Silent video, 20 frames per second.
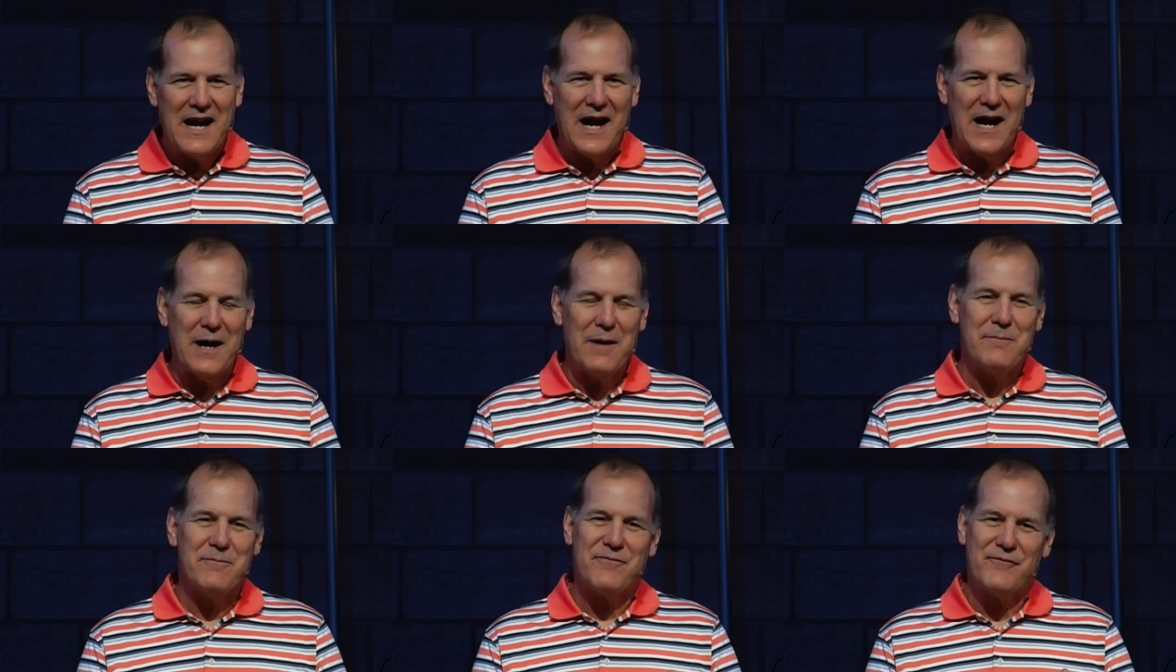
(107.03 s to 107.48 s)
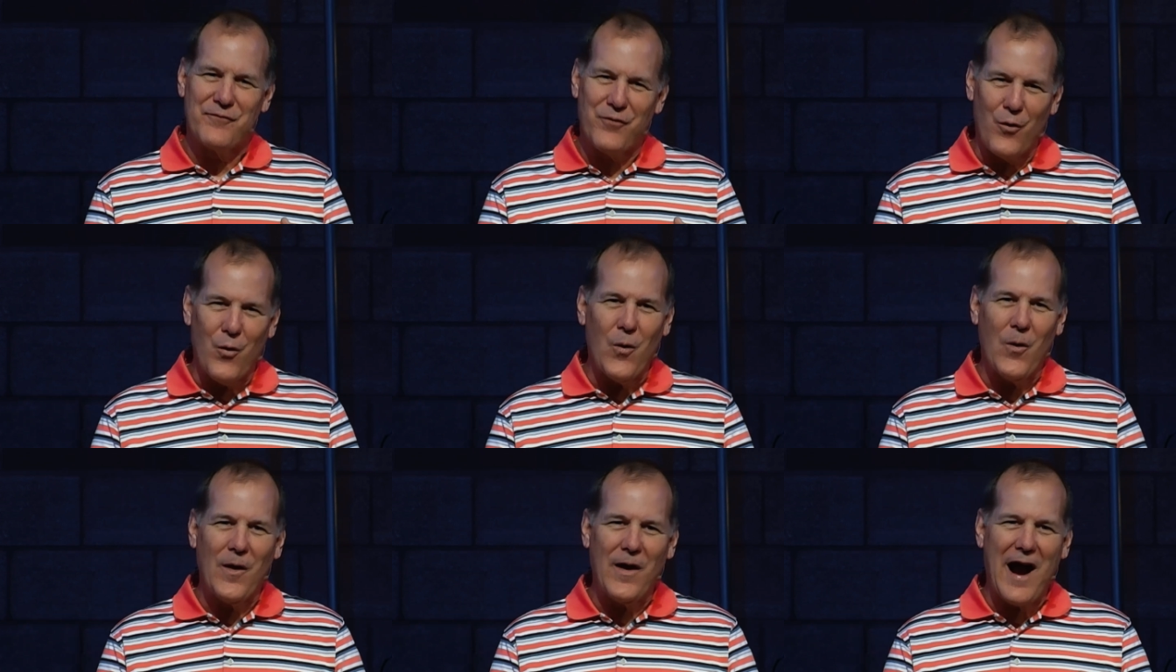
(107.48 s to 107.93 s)
um,
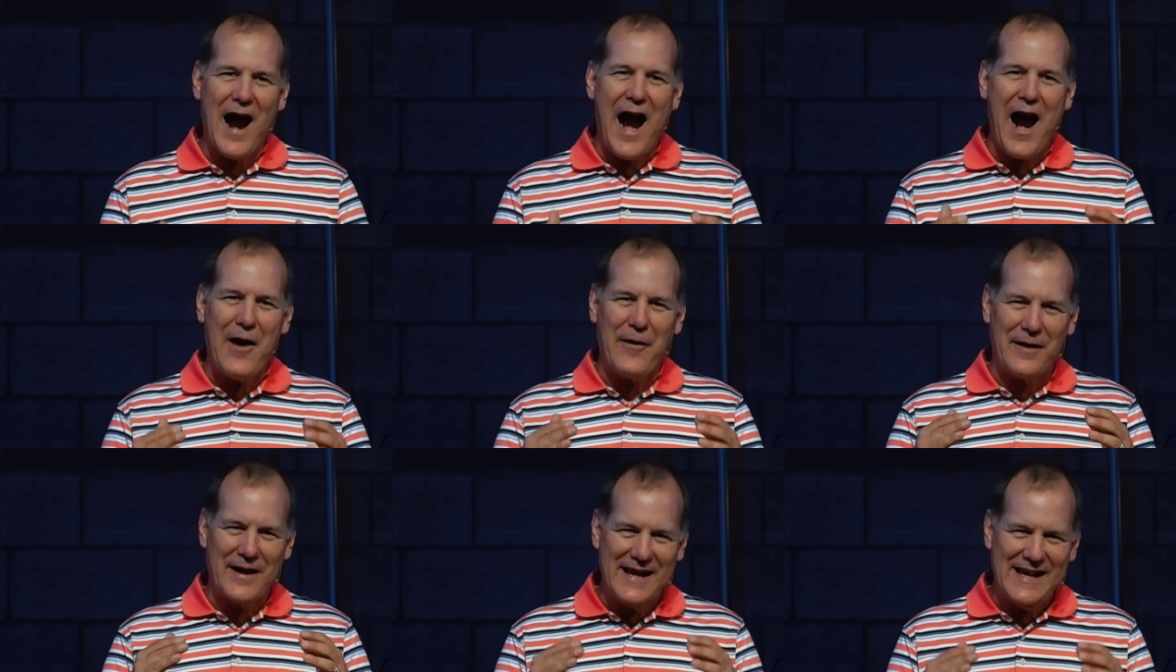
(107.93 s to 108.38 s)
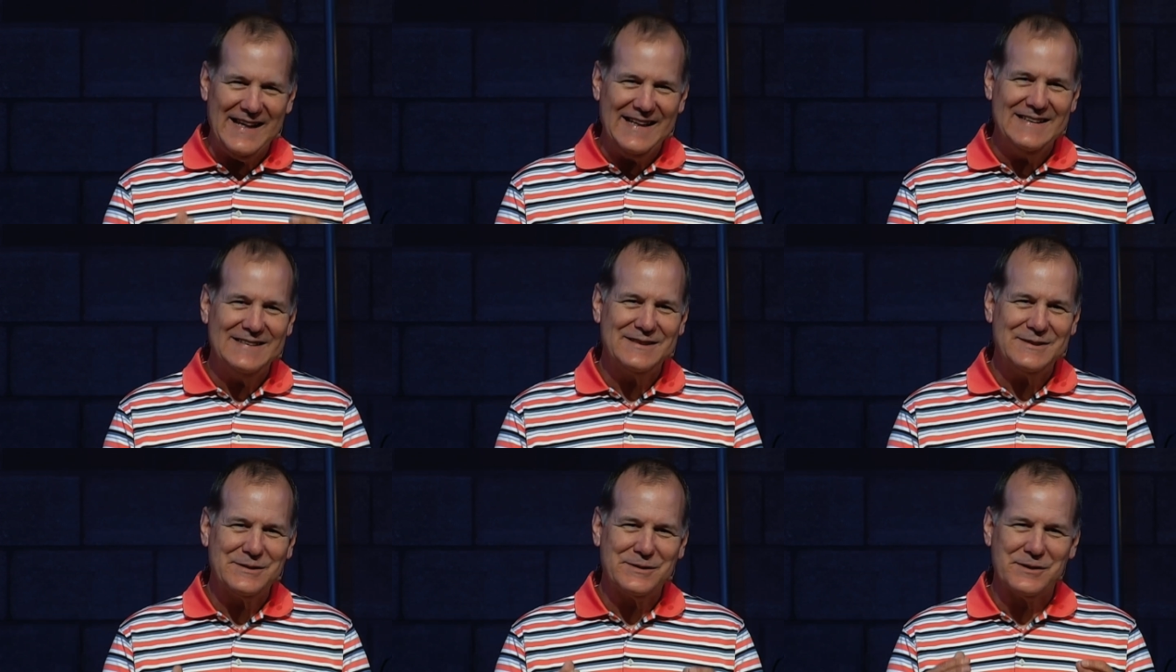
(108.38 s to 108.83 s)
for our
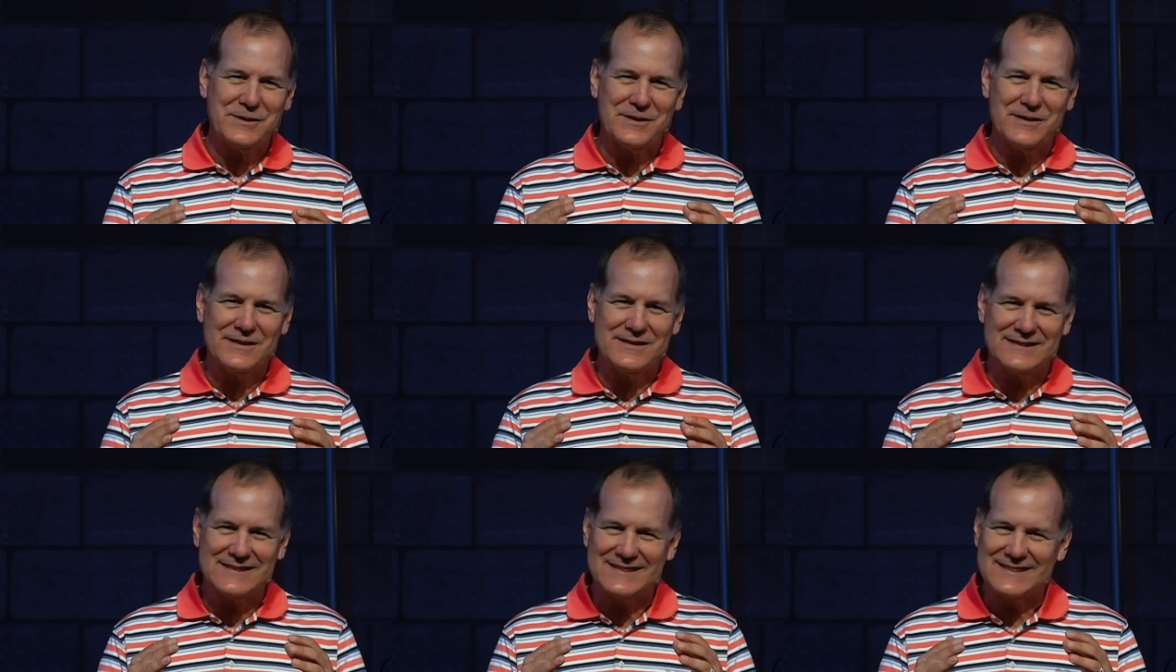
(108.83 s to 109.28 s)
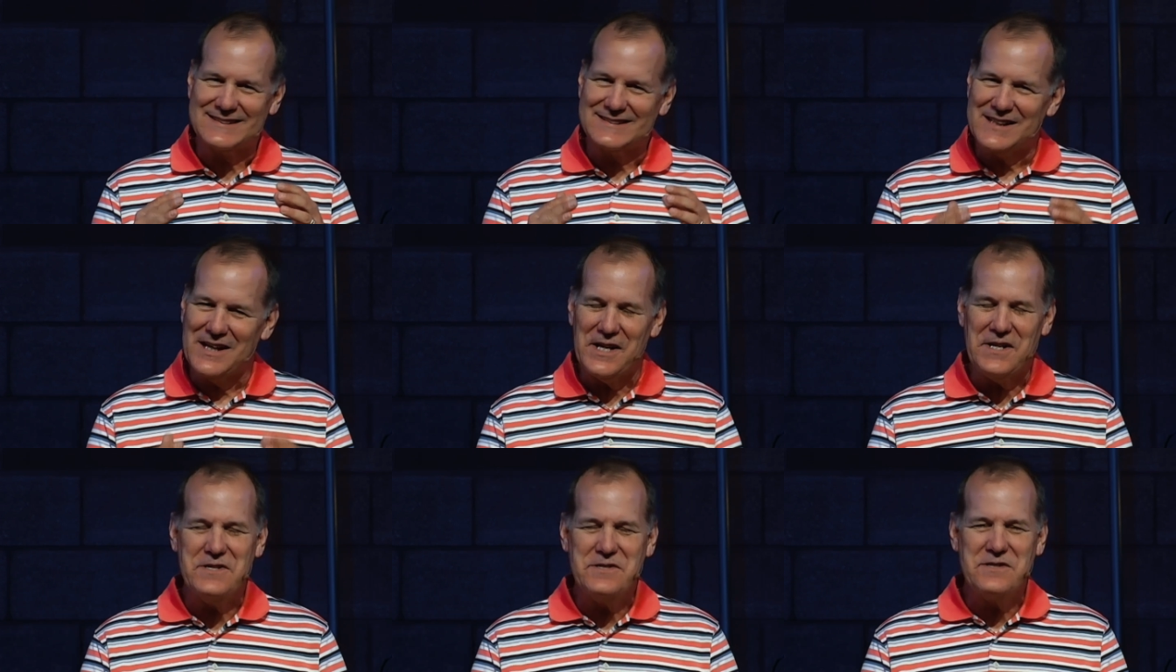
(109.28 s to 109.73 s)
Easter
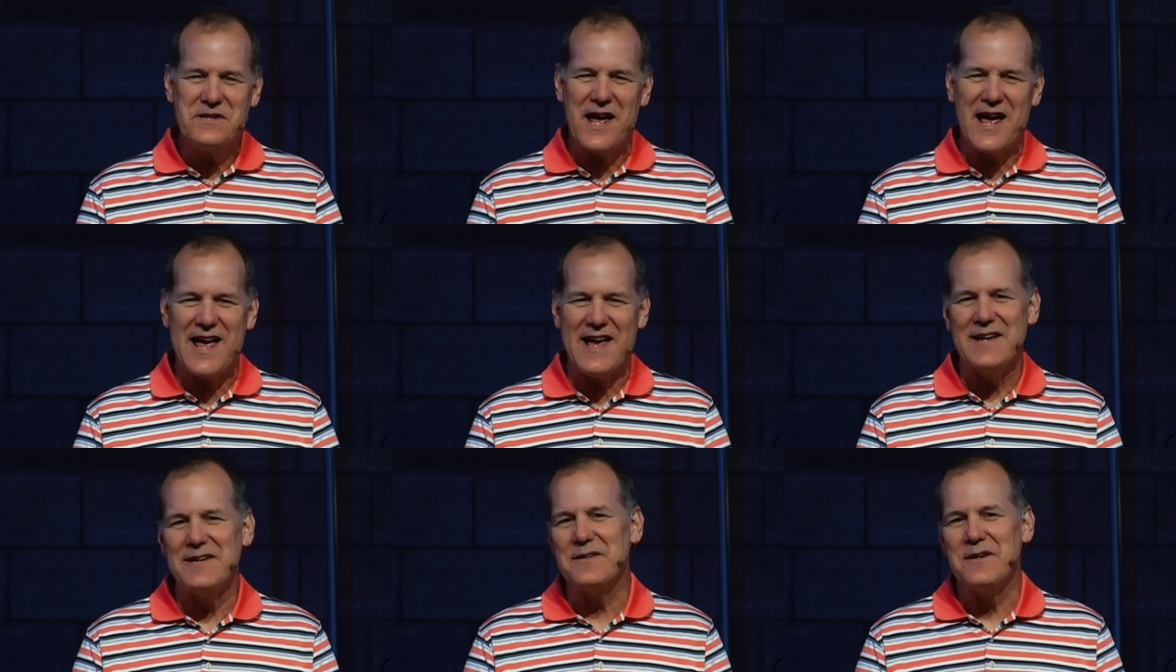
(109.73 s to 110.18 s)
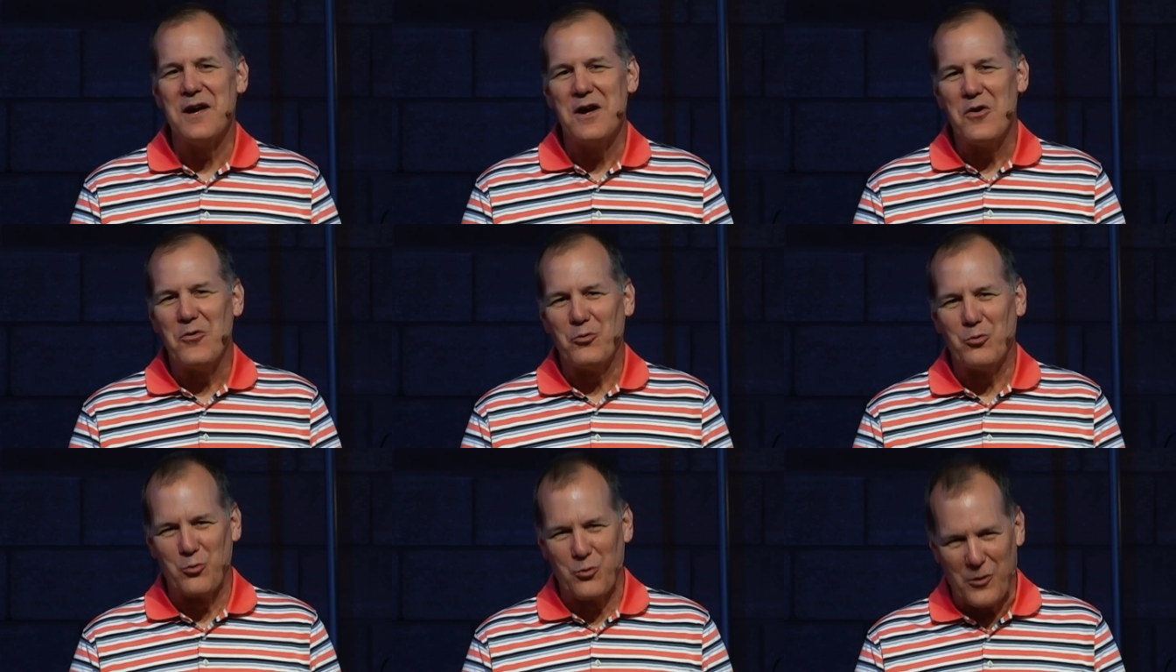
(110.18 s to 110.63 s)
Sunday
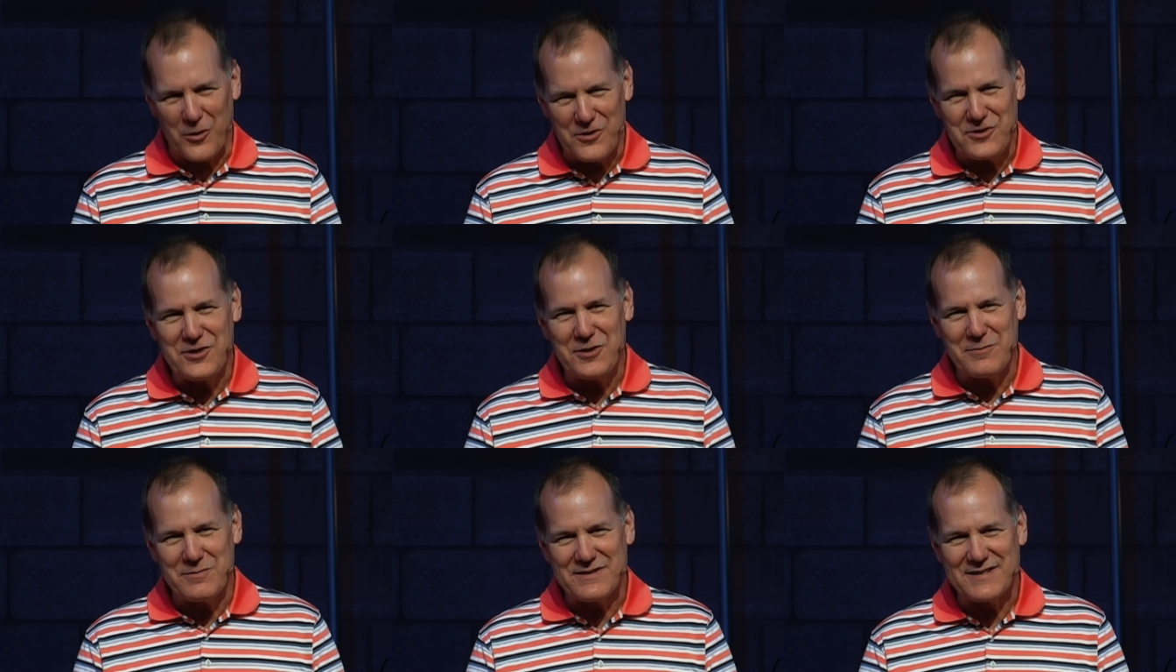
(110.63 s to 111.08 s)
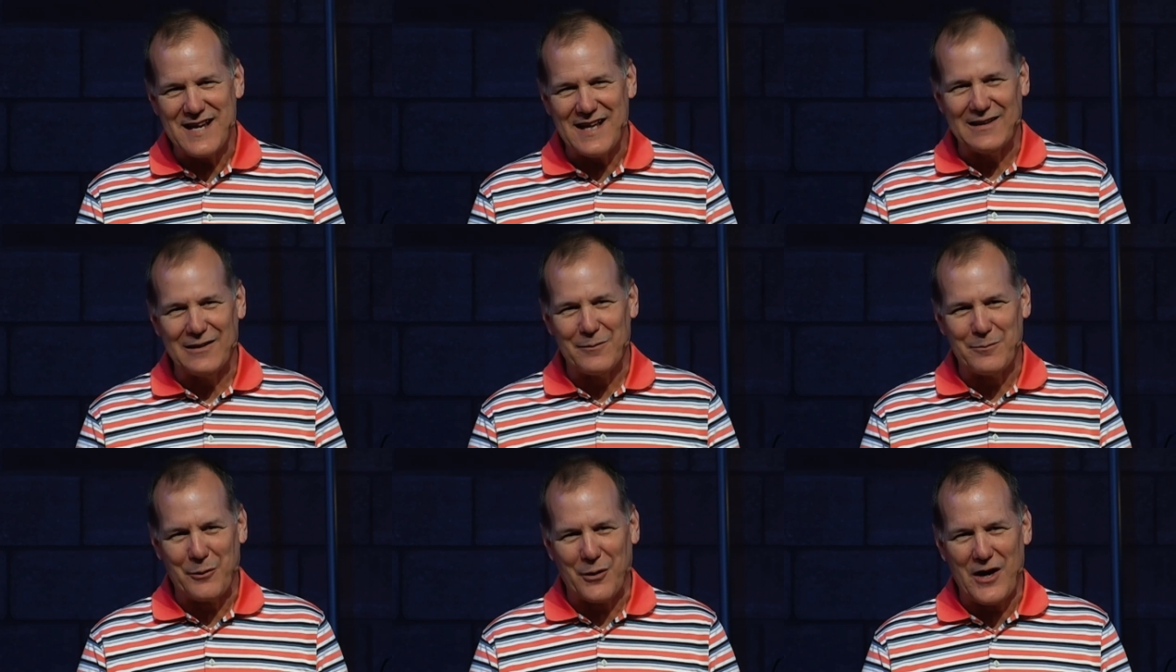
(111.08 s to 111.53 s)
worship
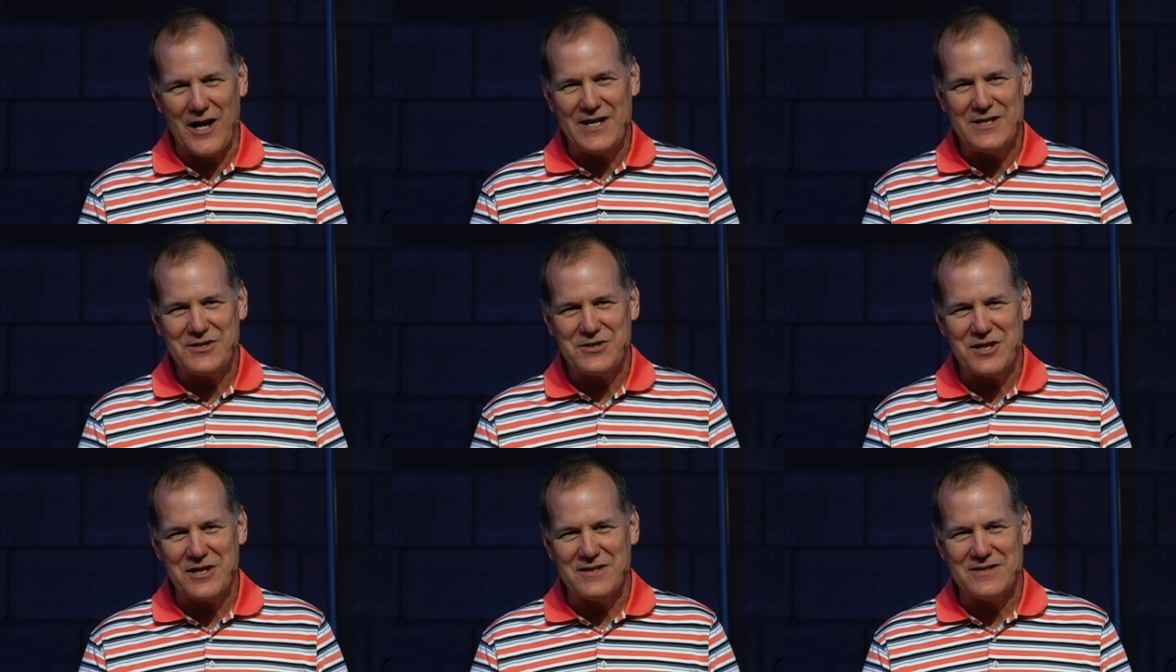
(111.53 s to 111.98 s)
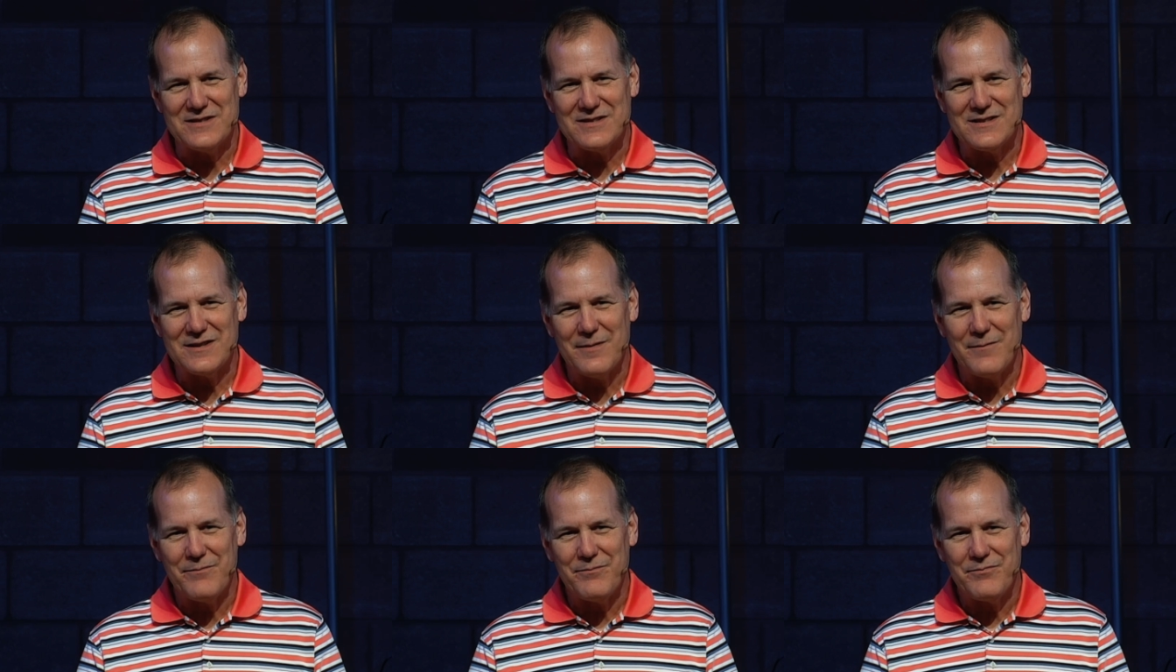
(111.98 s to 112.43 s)

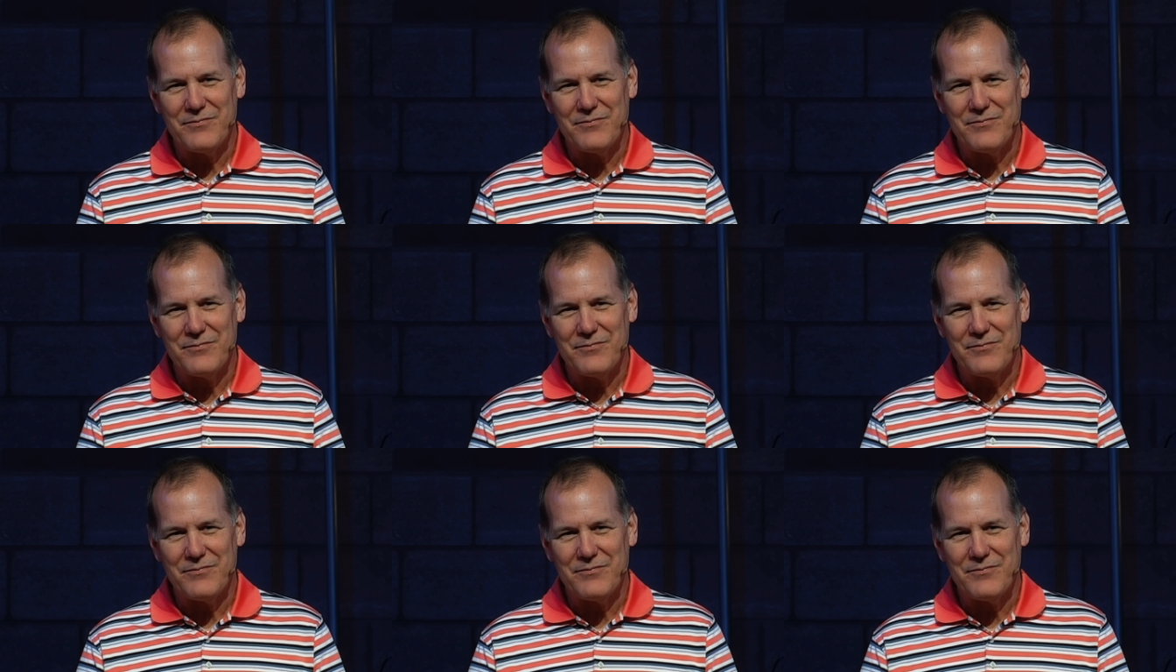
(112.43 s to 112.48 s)
celebrations.